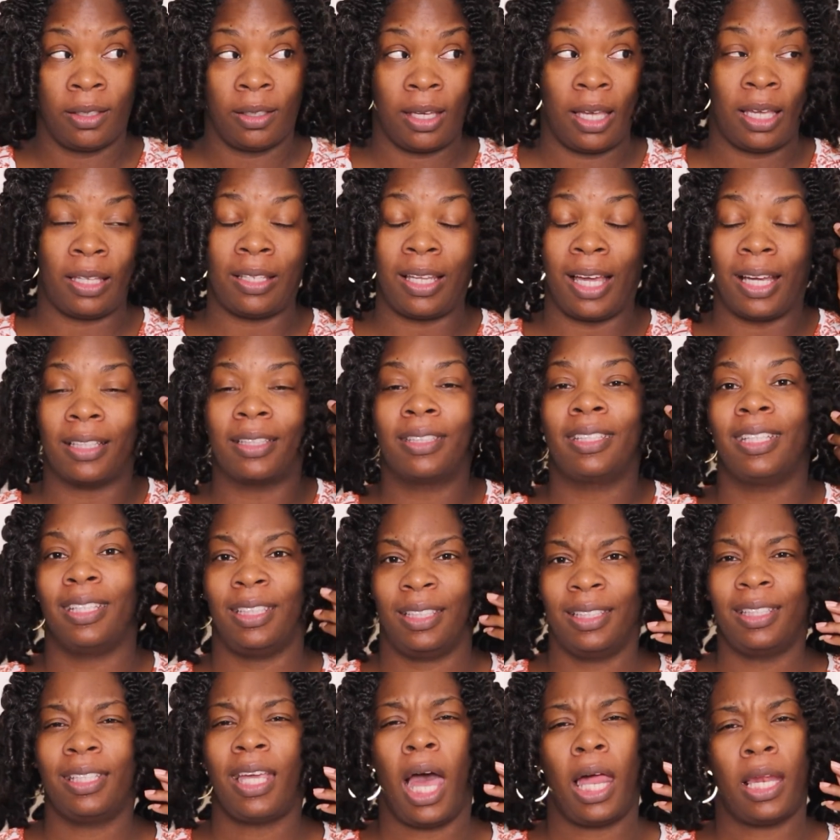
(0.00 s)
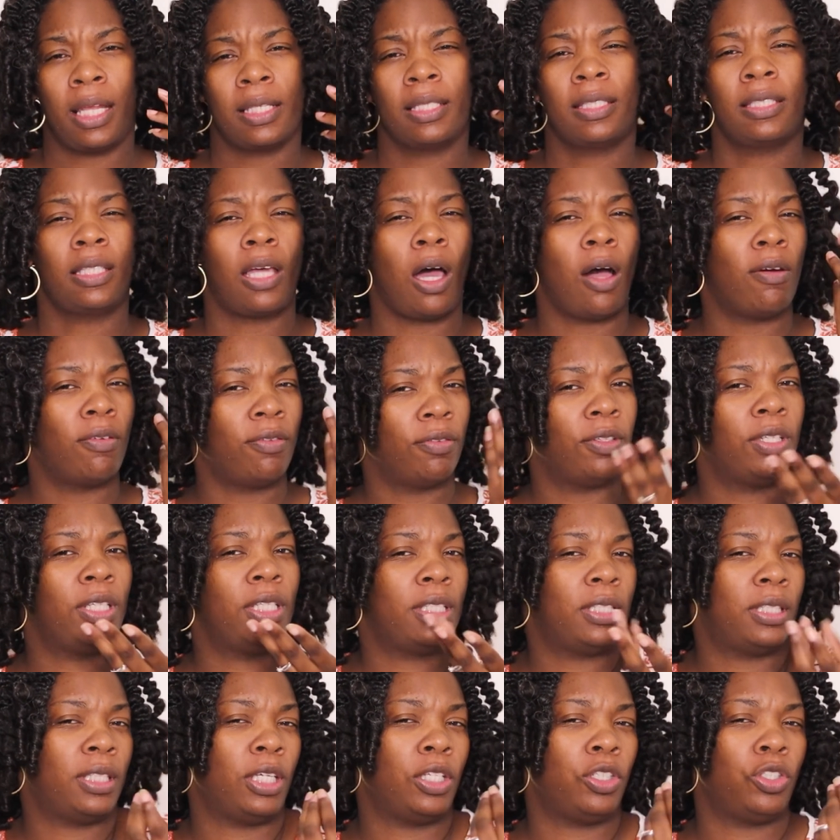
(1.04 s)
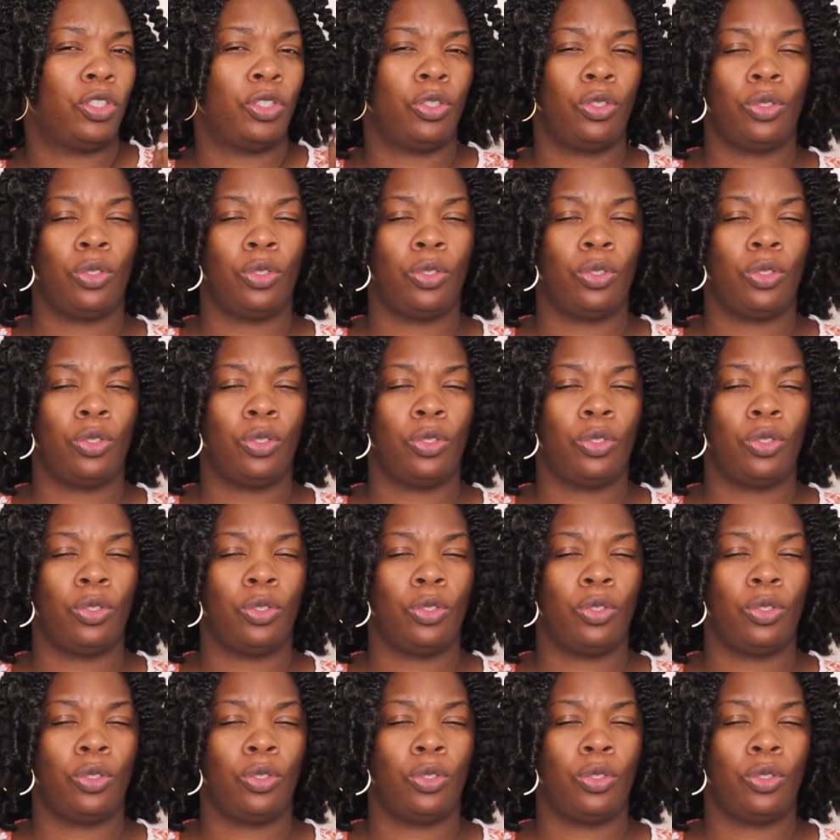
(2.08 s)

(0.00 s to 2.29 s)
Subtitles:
And like the kind of softness that